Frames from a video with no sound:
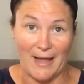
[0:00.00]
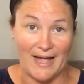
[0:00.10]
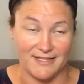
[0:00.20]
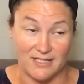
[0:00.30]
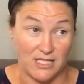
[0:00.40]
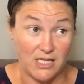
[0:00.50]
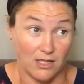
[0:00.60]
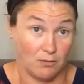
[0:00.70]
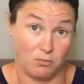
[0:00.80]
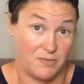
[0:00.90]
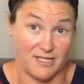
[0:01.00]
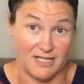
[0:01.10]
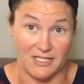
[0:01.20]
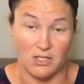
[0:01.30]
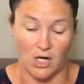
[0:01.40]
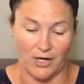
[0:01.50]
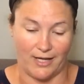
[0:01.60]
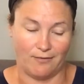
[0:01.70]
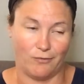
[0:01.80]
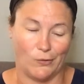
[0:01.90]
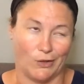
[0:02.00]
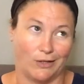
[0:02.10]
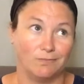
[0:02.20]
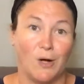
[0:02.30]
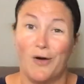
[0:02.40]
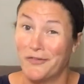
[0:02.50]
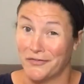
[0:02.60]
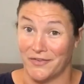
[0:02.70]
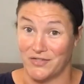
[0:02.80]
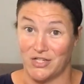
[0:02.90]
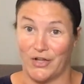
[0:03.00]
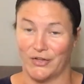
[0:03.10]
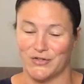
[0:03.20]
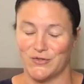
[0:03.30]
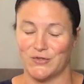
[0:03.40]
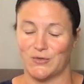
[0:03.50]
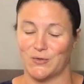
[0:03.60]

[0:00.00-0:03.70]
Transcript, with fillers: past year since I started for over $50,